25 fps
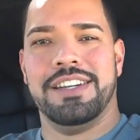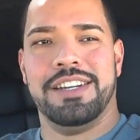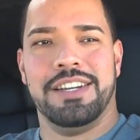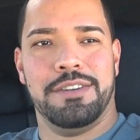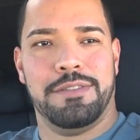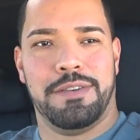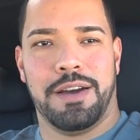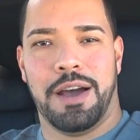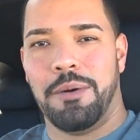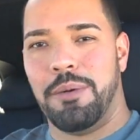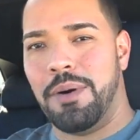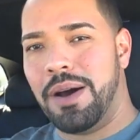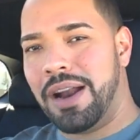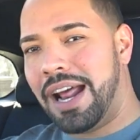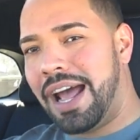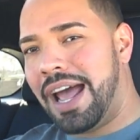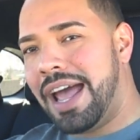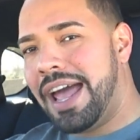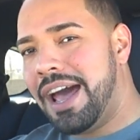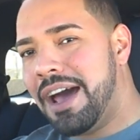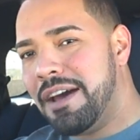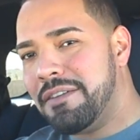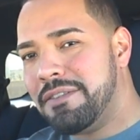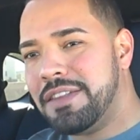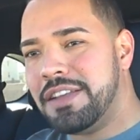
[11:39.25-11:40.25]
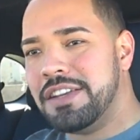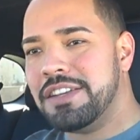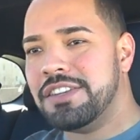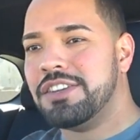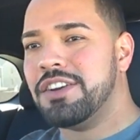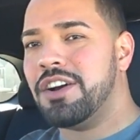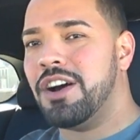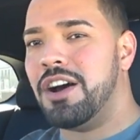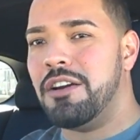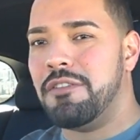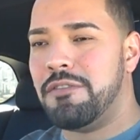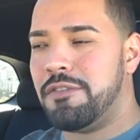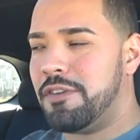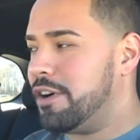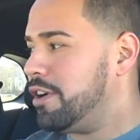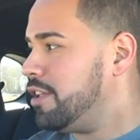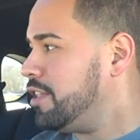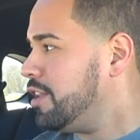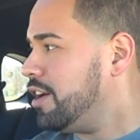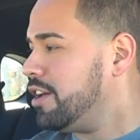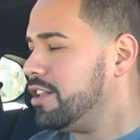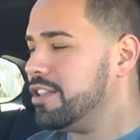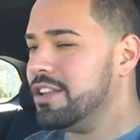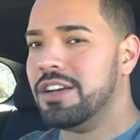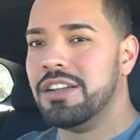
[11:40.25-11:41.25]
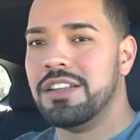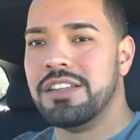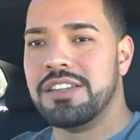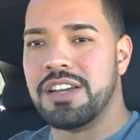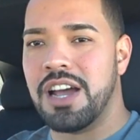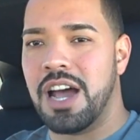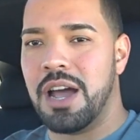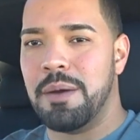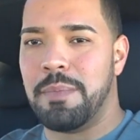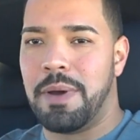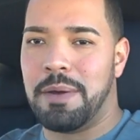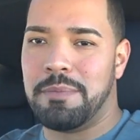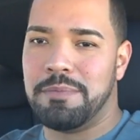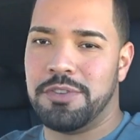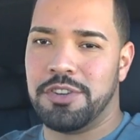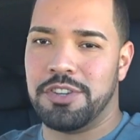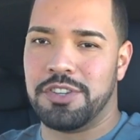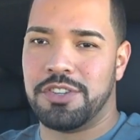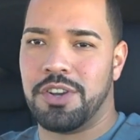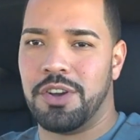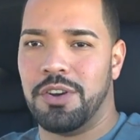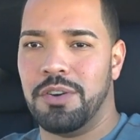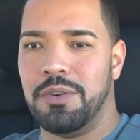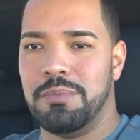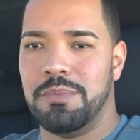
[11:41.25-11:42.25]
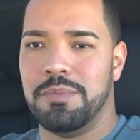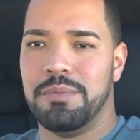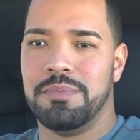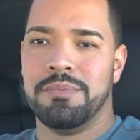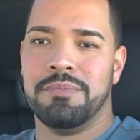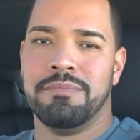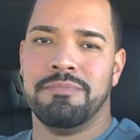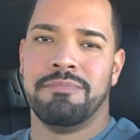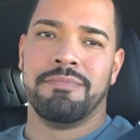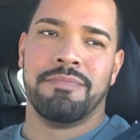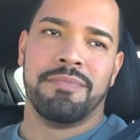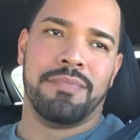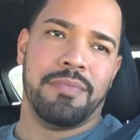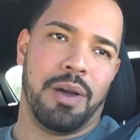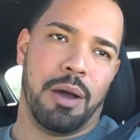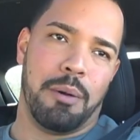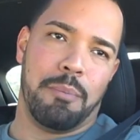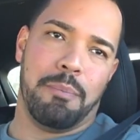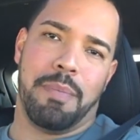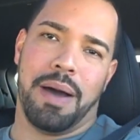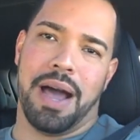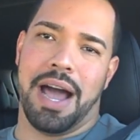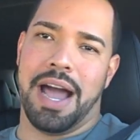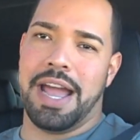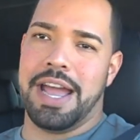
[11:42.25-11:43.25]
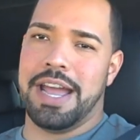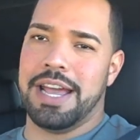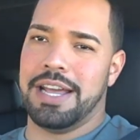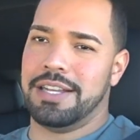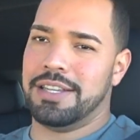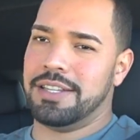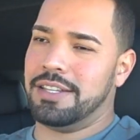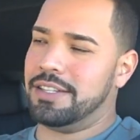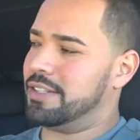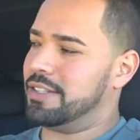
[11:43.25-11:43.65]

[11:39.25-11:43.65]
If I want to have this car for a long, long time, I just go and buy it.